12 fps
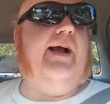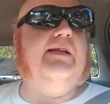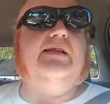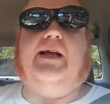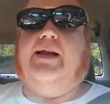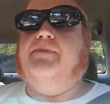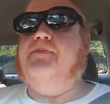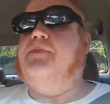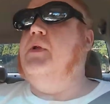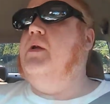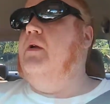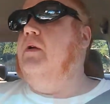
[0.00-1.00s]
gets it,
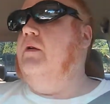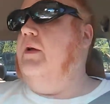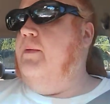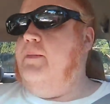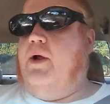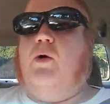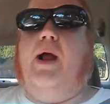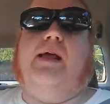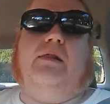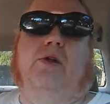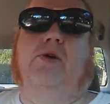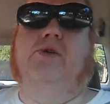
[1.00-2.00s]
and
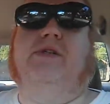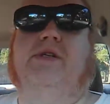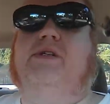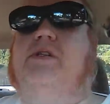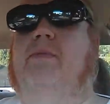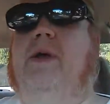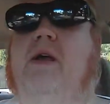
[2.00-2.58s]
McGrath loses to